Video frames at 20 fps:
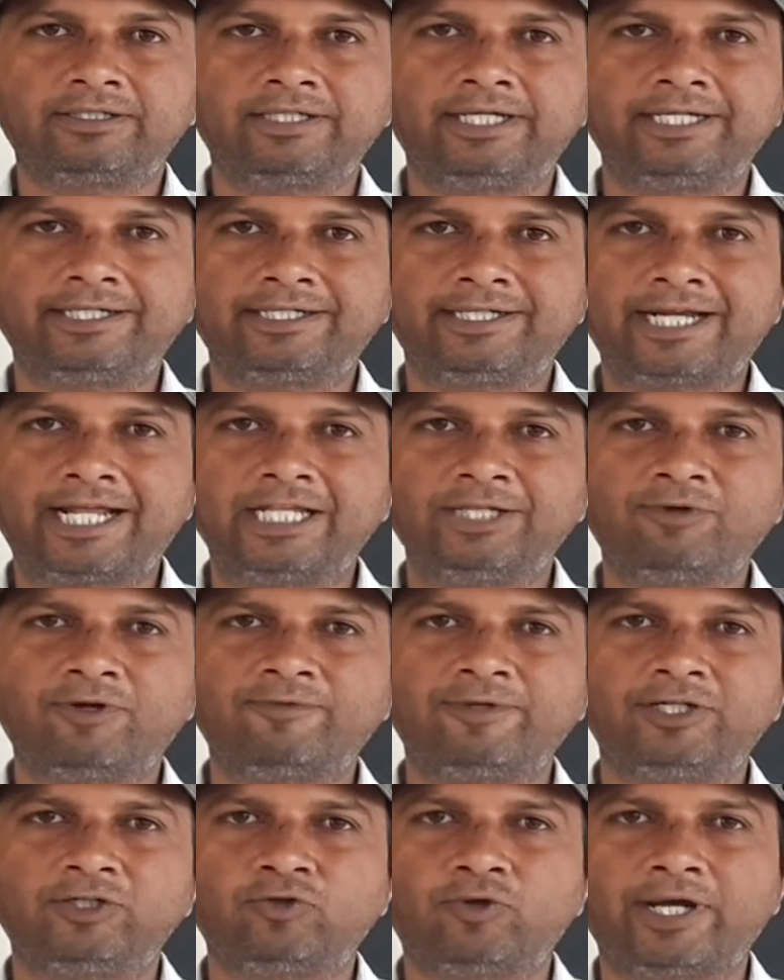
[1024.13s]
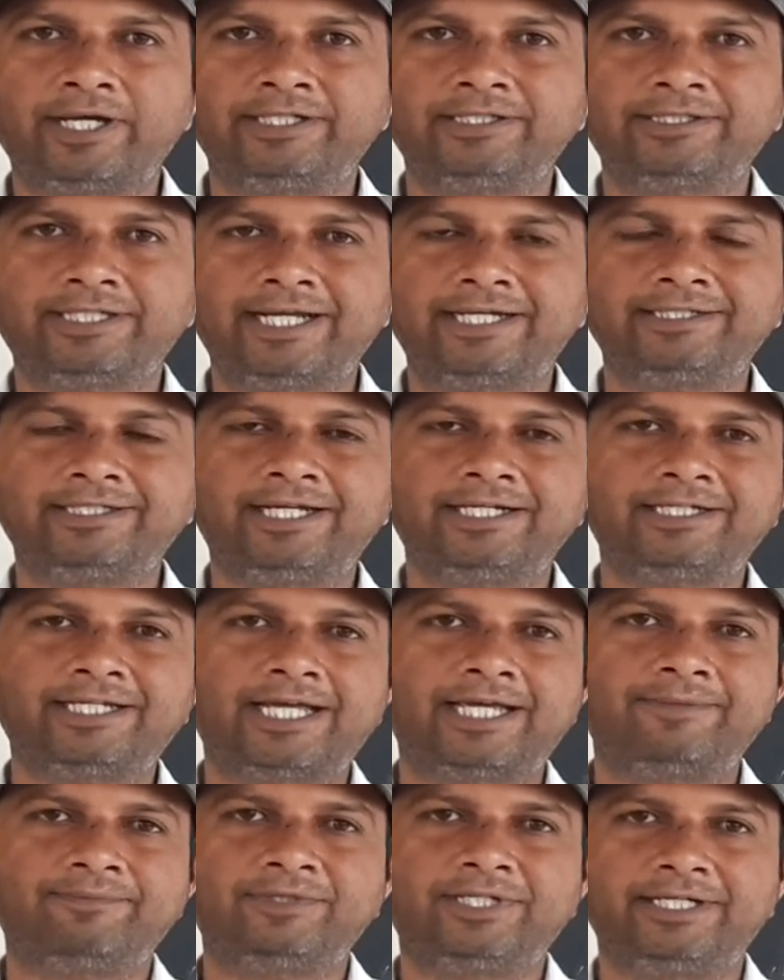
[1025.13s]
gets transformed into ice, at that
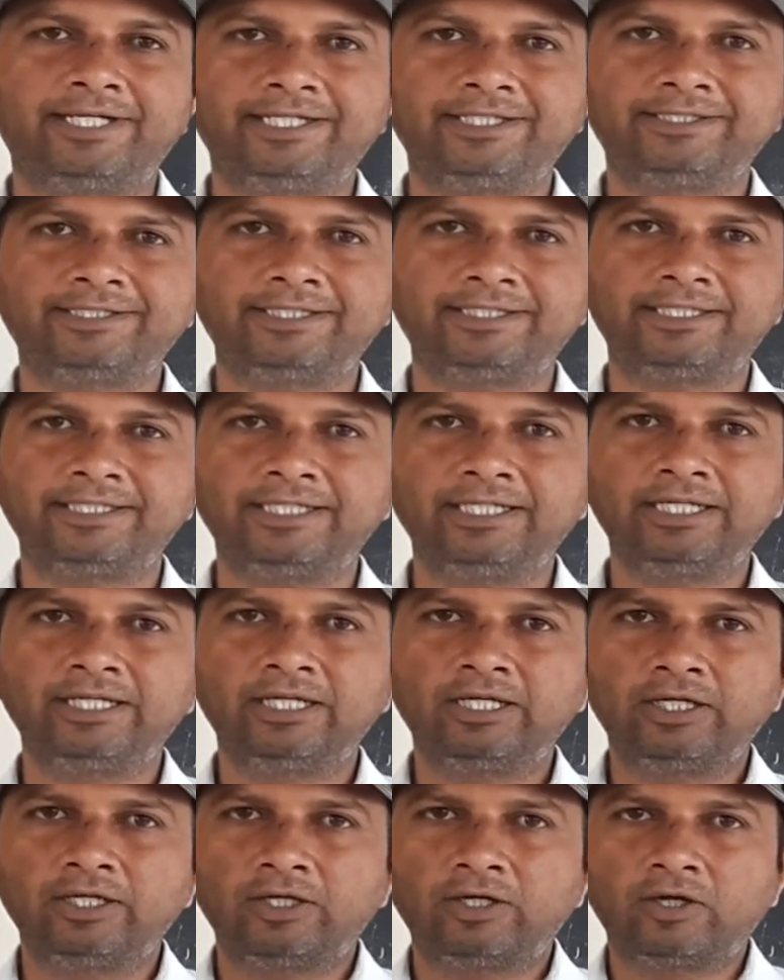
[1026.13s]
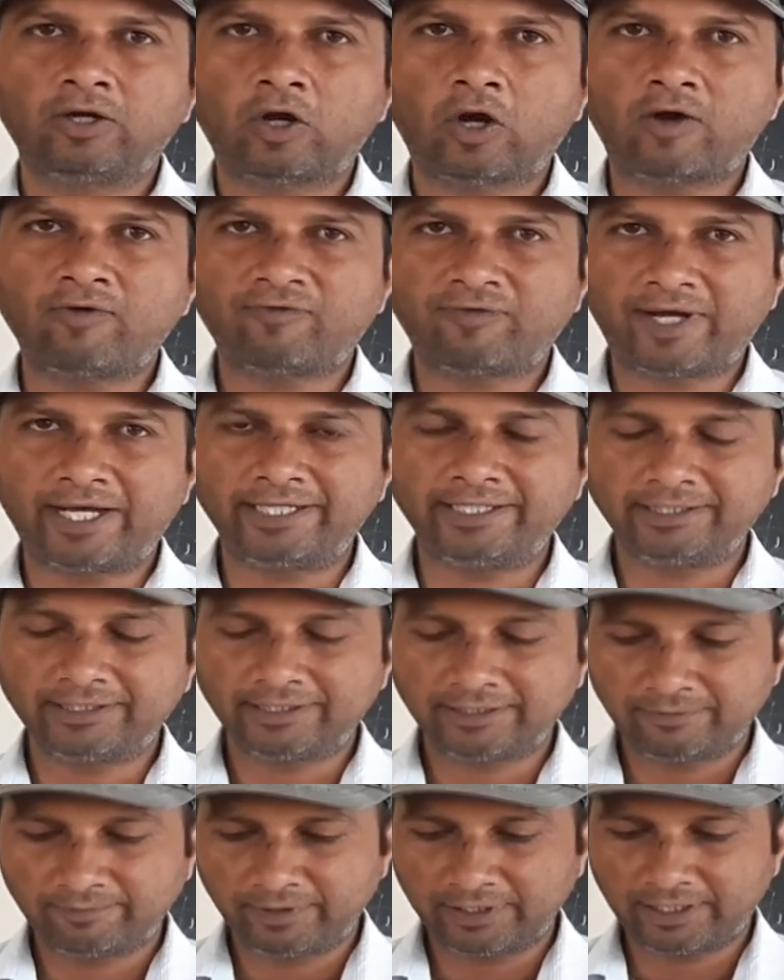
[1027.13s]
time the density of
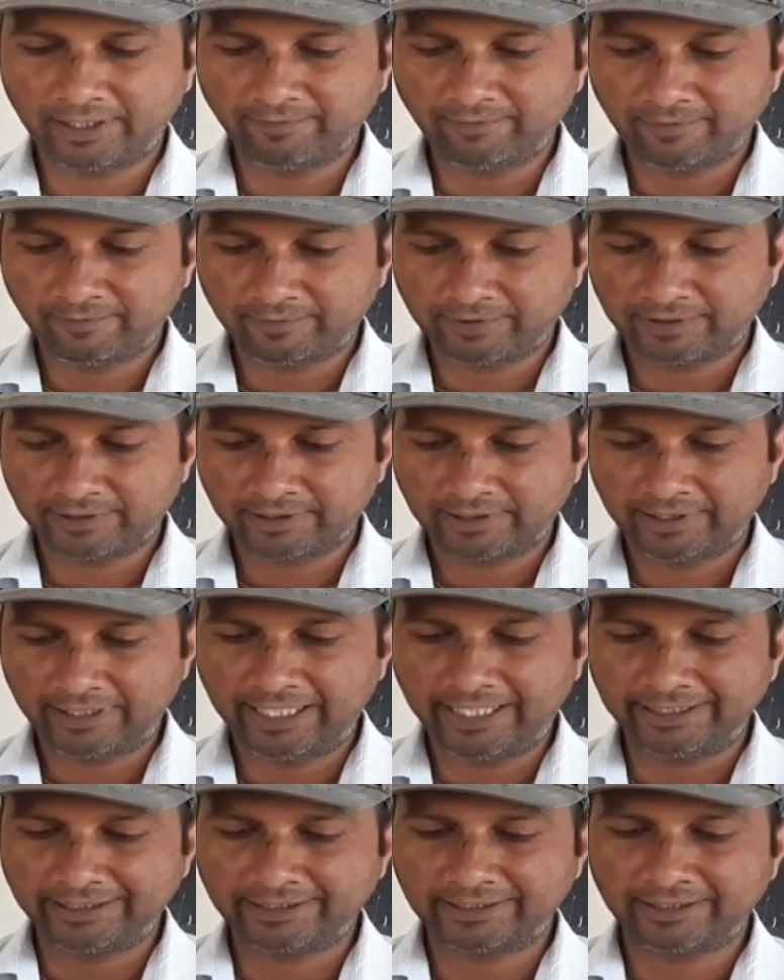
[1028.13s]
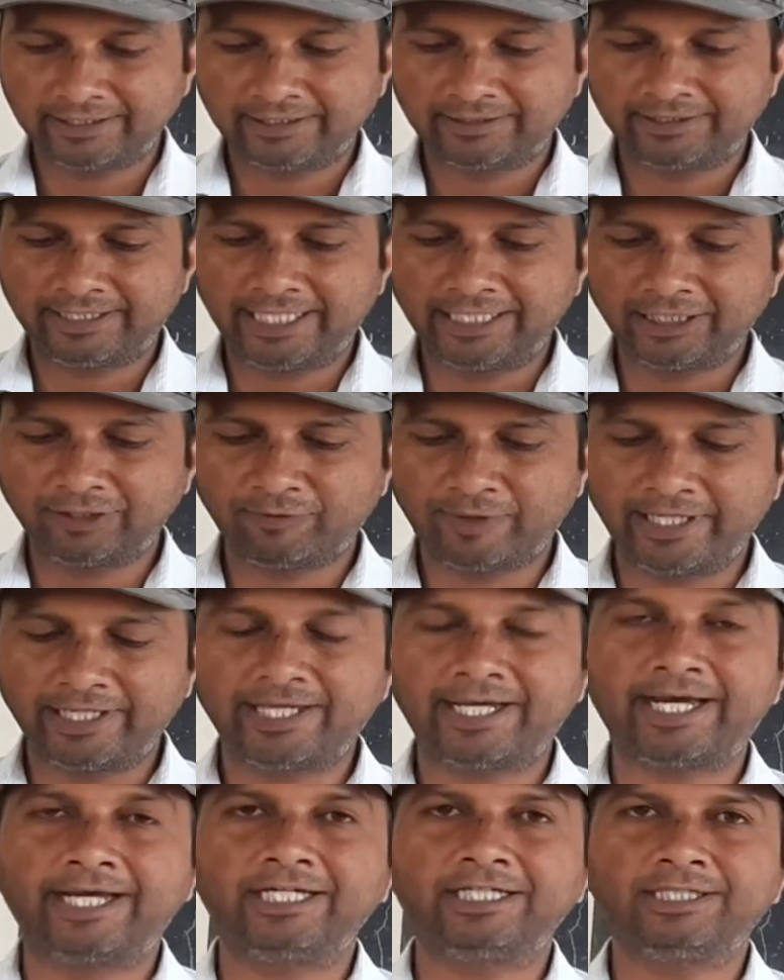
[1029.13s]
ice becomes less. That's why
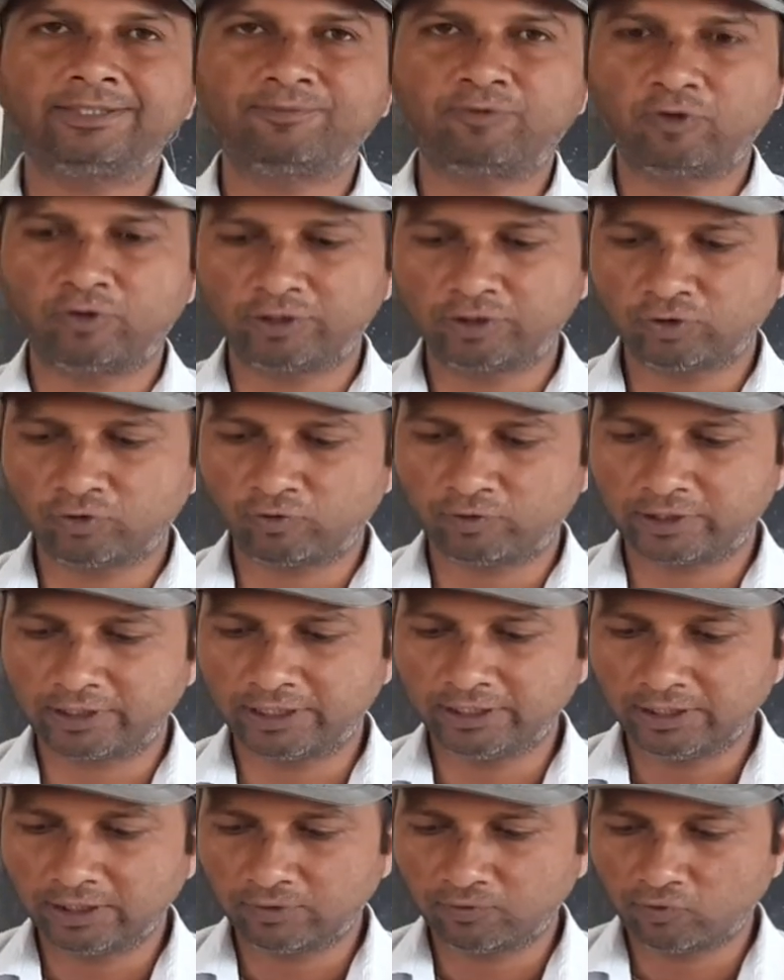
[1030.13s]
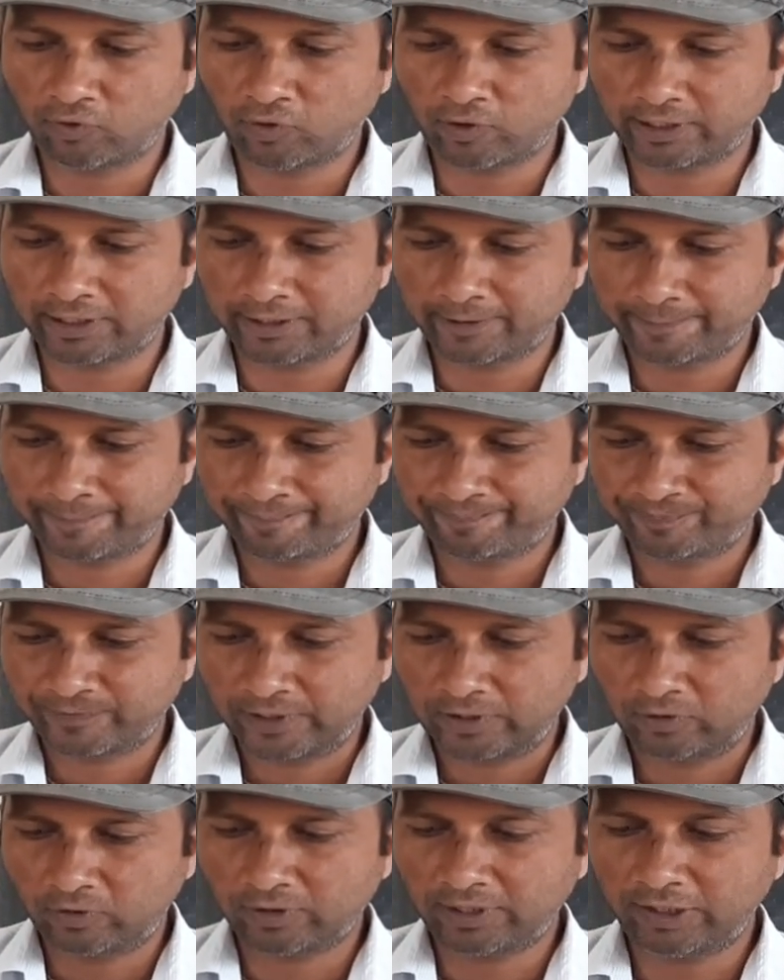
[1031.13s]
ice floats over the water.
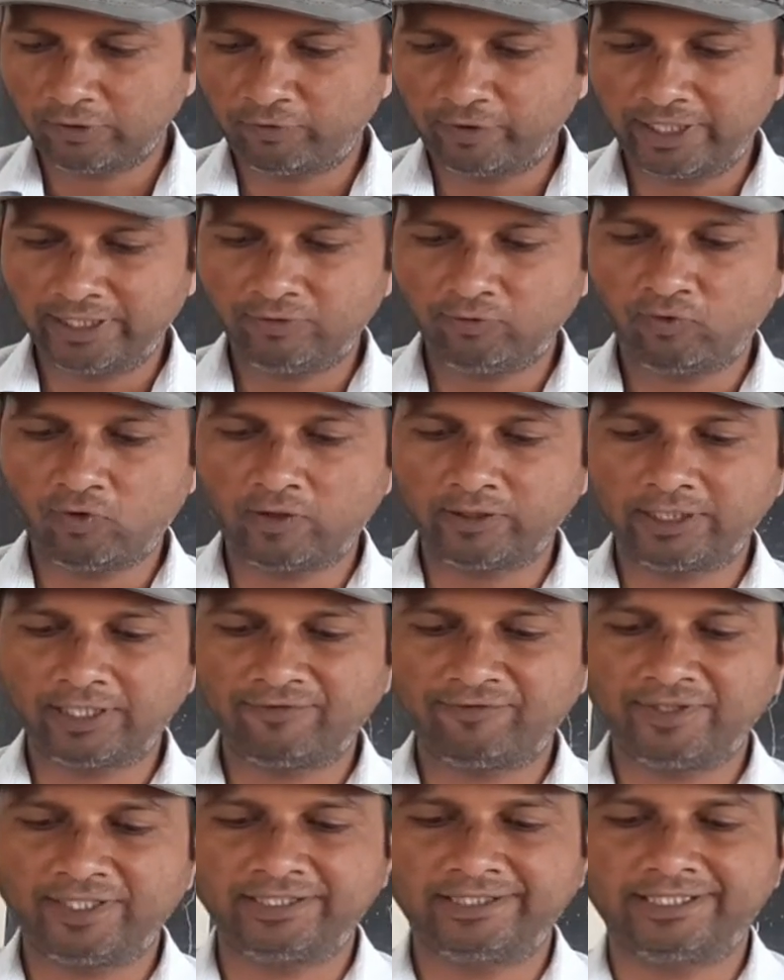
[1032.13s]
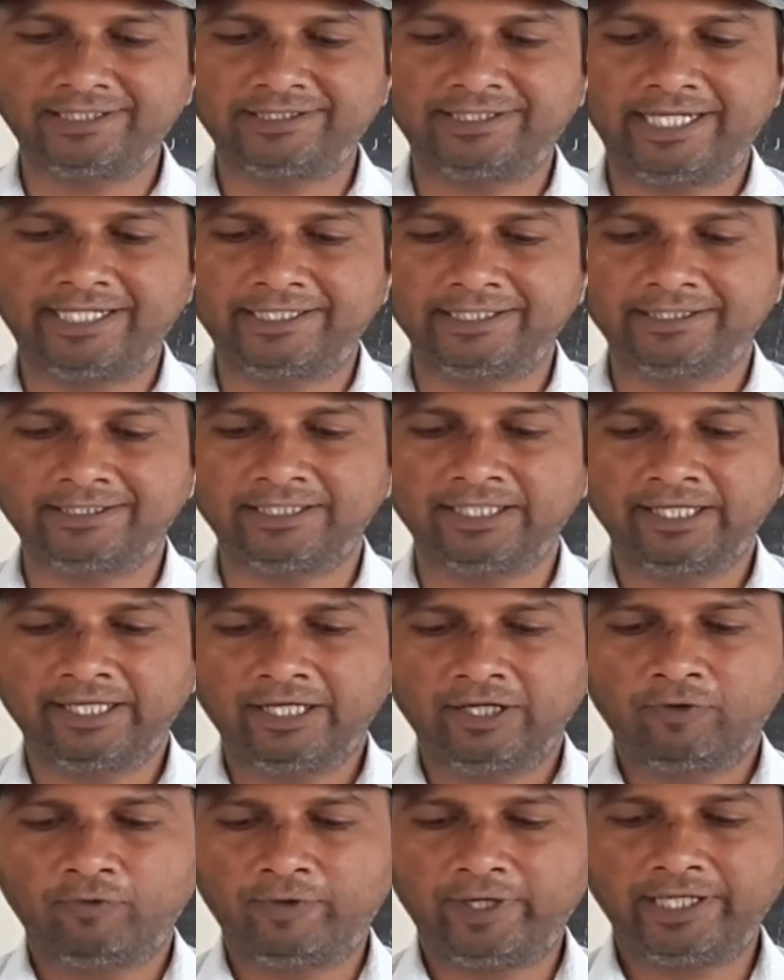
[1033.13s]
Okay, when water freezes, that
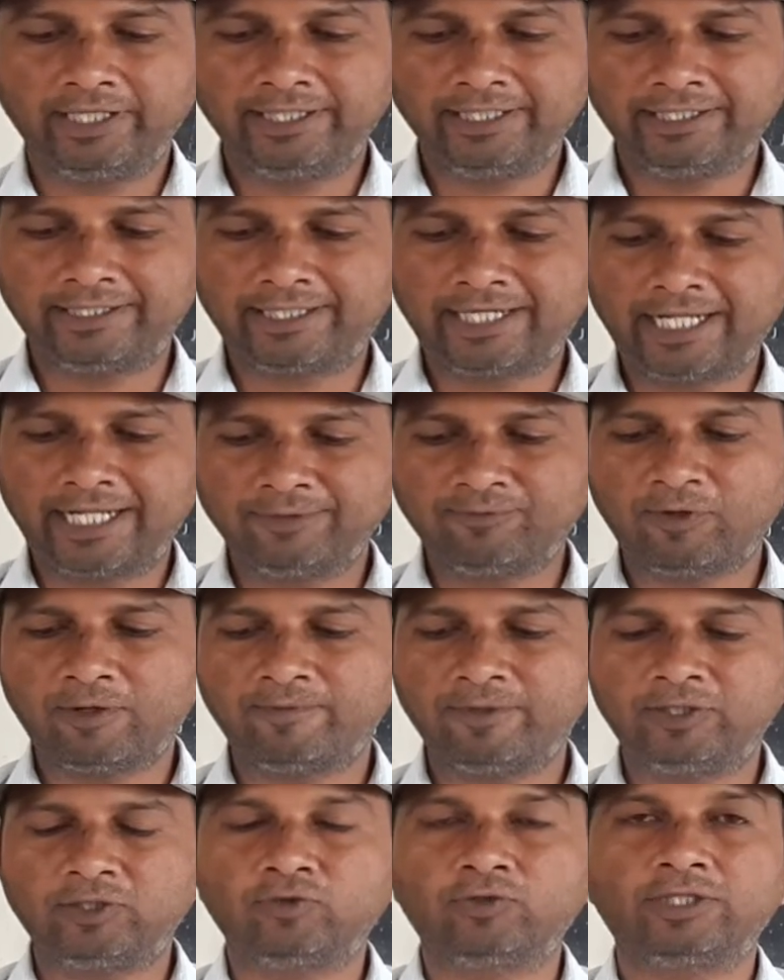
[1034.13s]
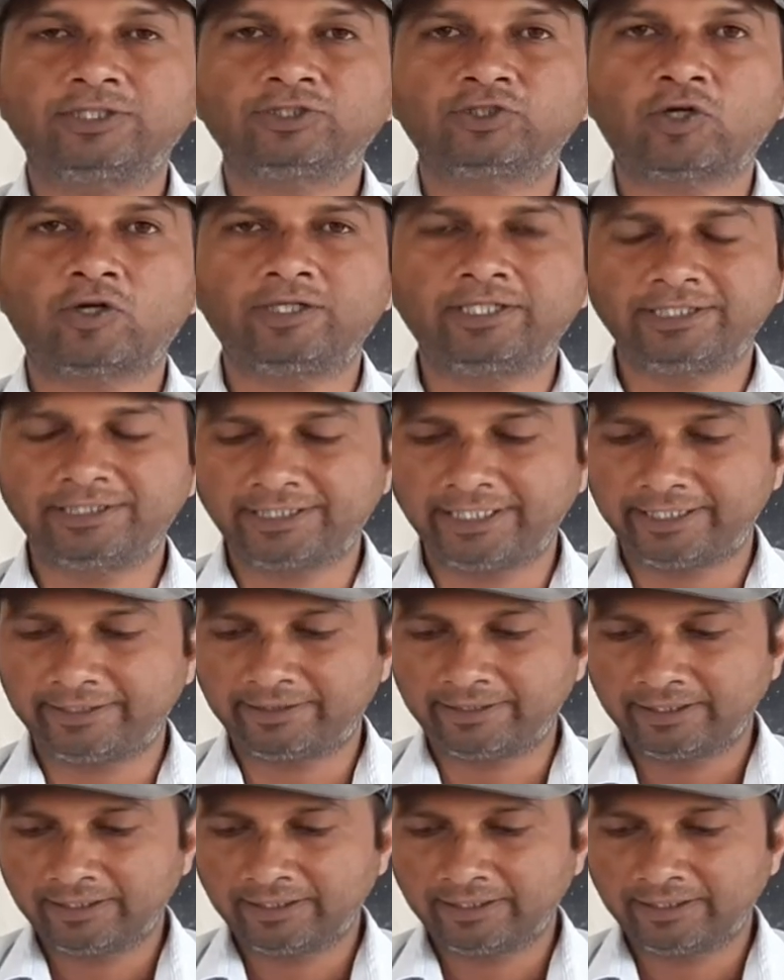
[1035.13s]
is when it transforms into a solid state,